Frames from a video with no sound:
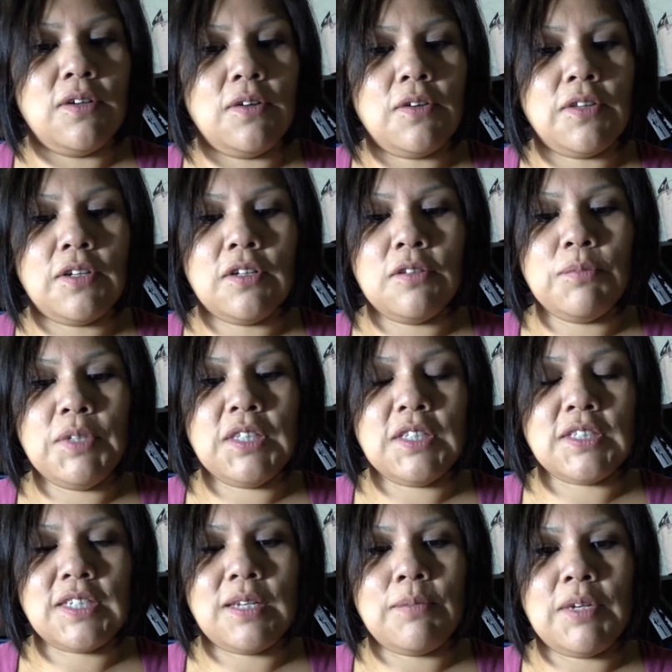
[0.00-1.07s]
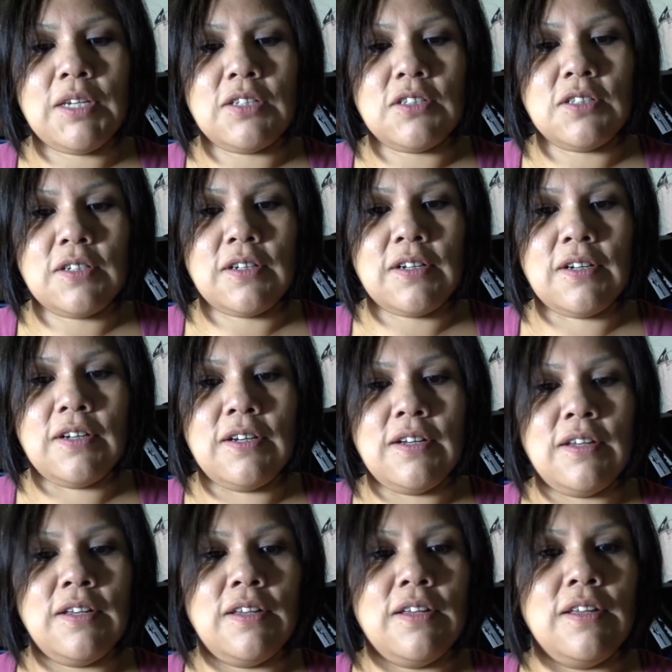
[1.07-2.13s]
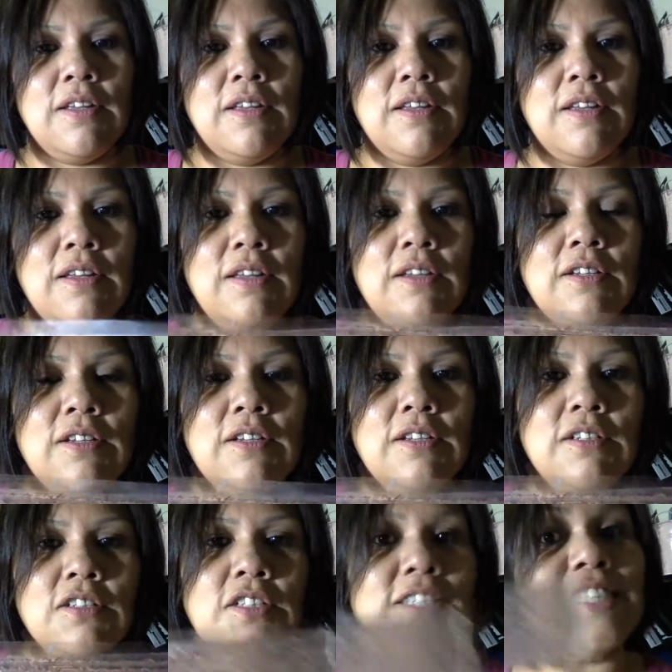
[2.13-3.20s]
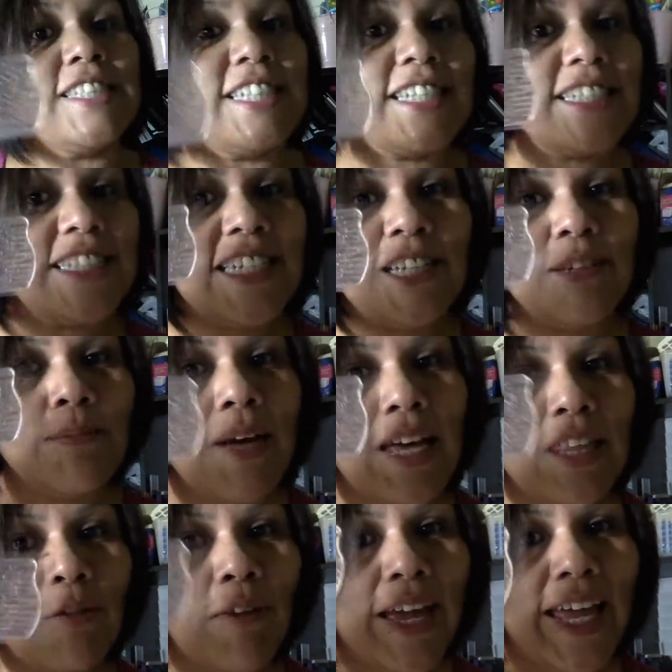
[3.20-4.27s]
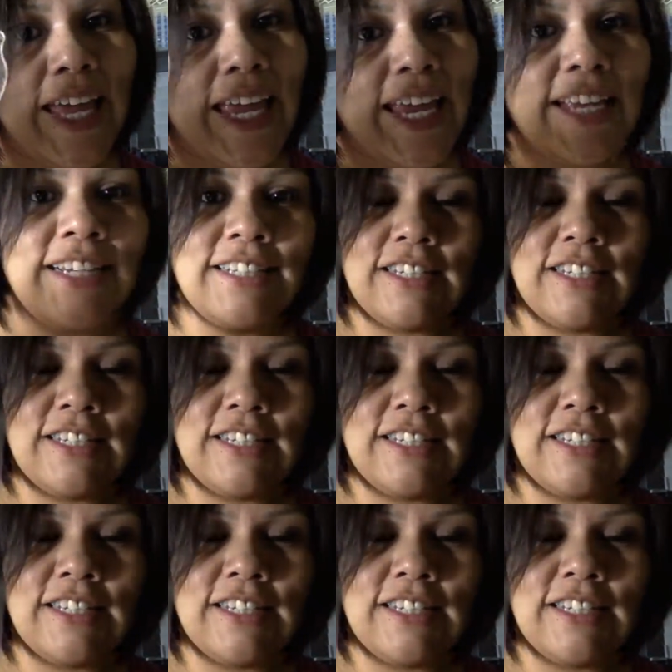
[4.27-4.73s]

Or they could be the same age as her. She's 16, by the way.